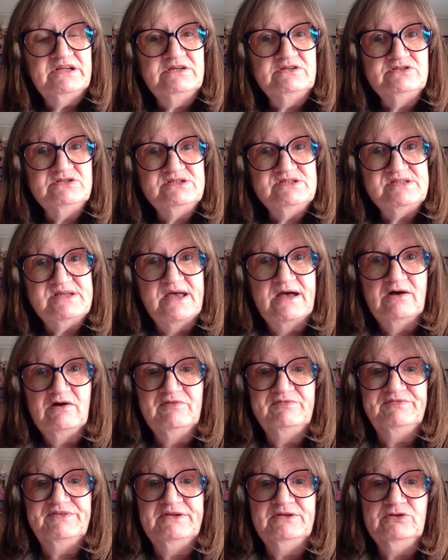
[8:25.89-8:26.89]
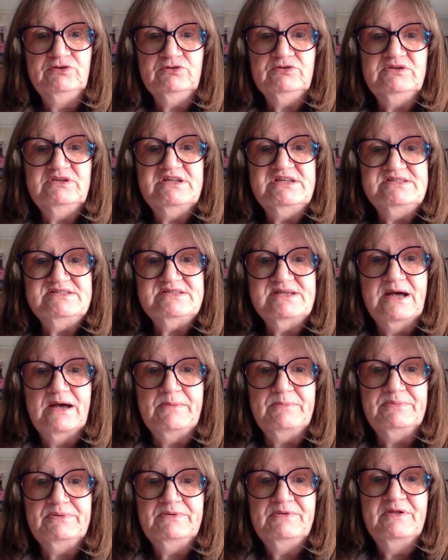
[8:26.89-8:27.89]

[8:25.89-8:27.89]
it yourself and look these up.